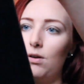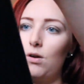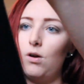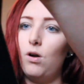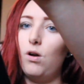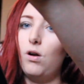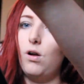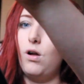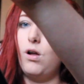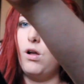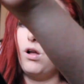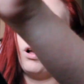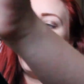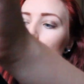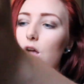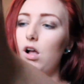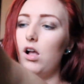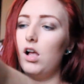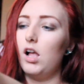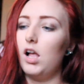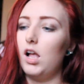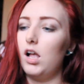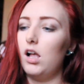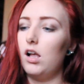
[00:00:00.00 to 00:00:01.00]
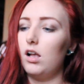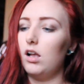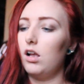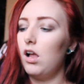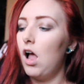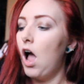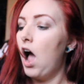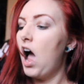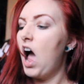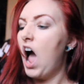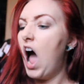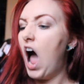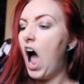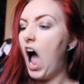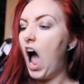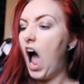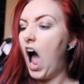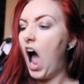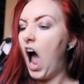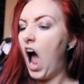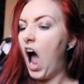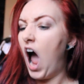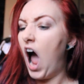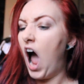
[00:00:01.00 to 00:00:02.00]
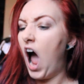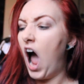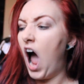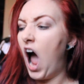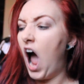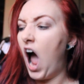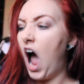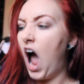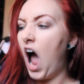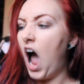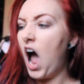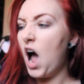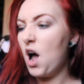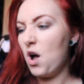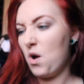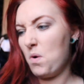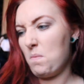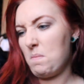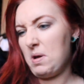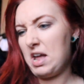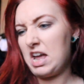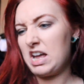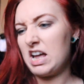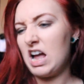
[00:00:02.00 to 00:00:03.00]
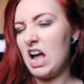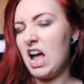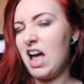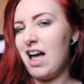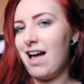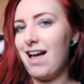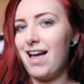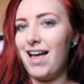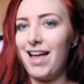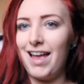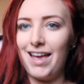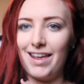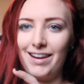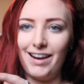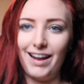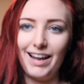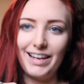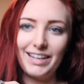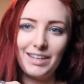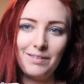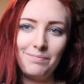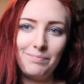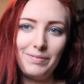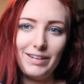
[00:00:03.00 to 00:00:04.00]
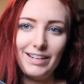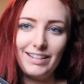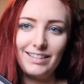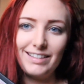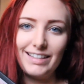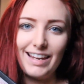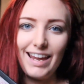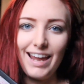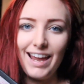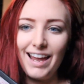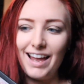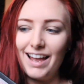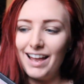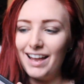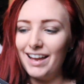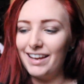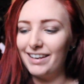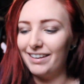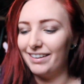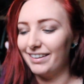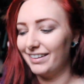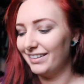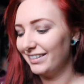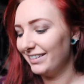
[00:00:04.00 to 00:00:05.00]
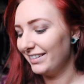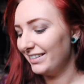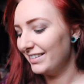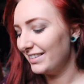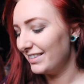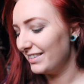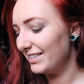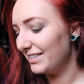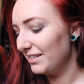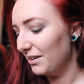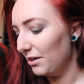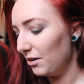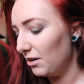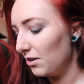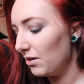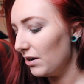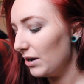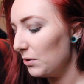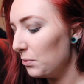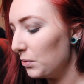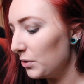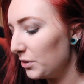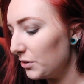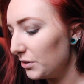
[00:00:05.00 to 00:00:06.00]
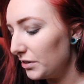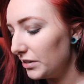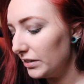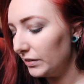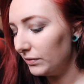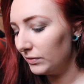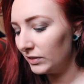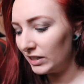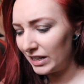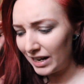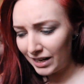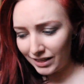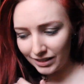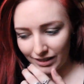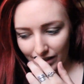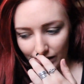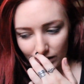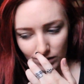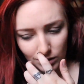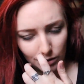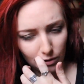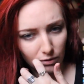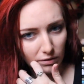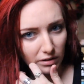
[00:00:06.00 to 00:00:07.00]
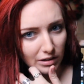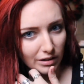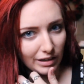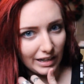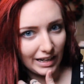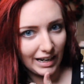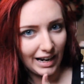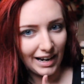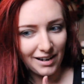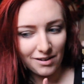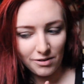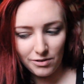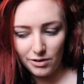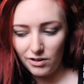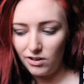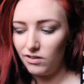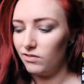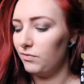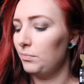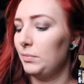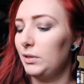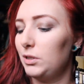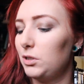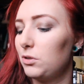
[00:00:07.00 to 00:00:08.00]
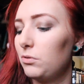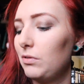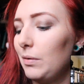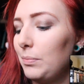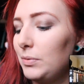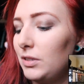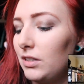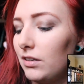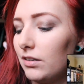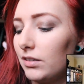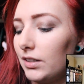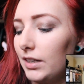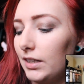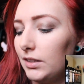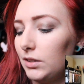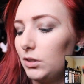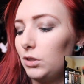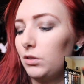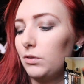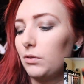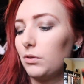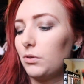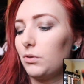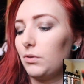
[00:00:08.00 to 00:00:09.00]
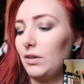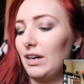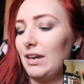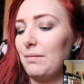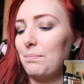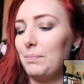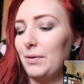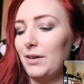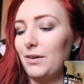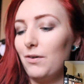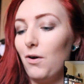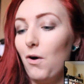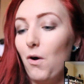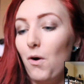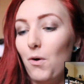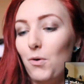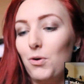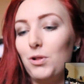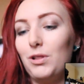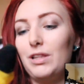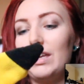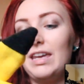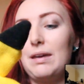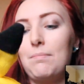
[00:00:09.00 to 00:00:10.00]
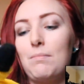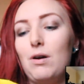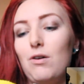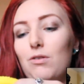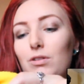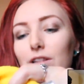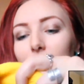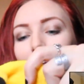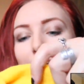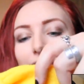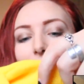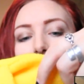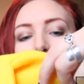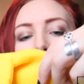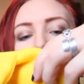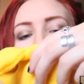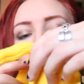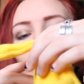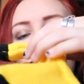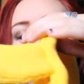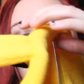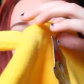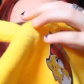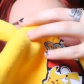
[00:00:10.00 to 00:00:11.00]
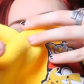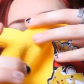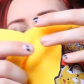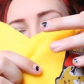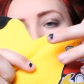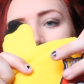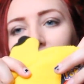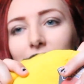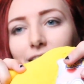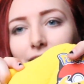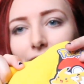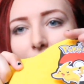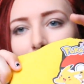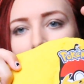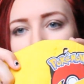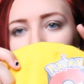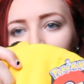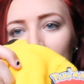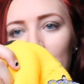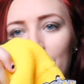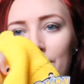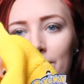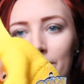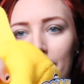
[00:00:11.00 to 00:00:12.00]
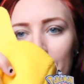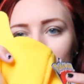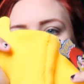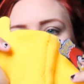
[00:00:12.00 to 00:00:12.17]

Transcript: Oh my god, I can be Dan! Oh, I wonder if Dan gets Loot Crate. I don't know if Mr. Ripsyung gets Loot Crate, but holy moly, now Dan and I